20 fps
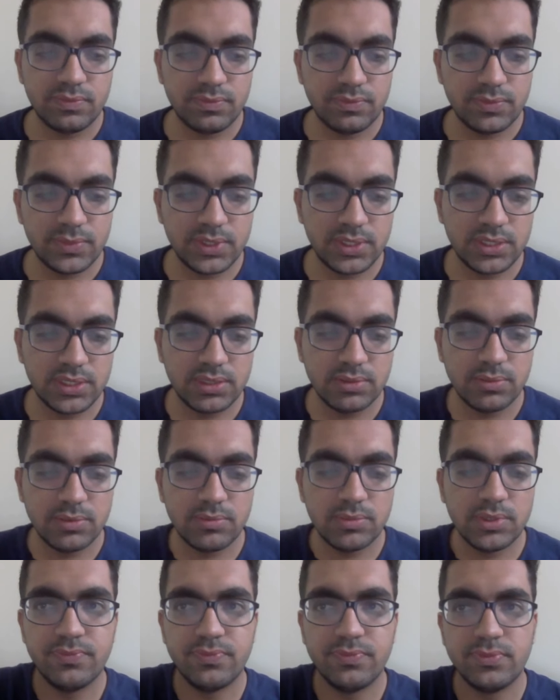Just a
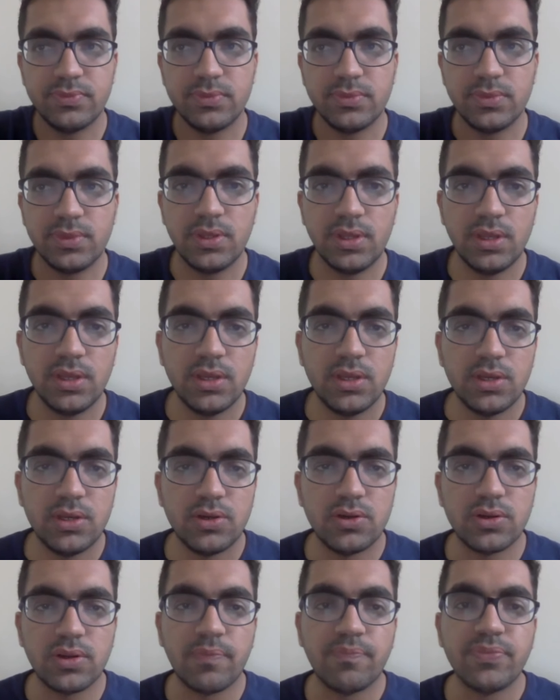moment.
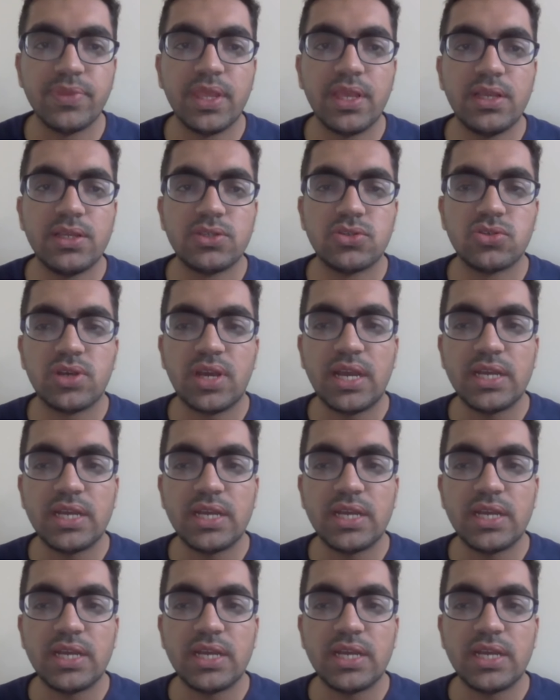So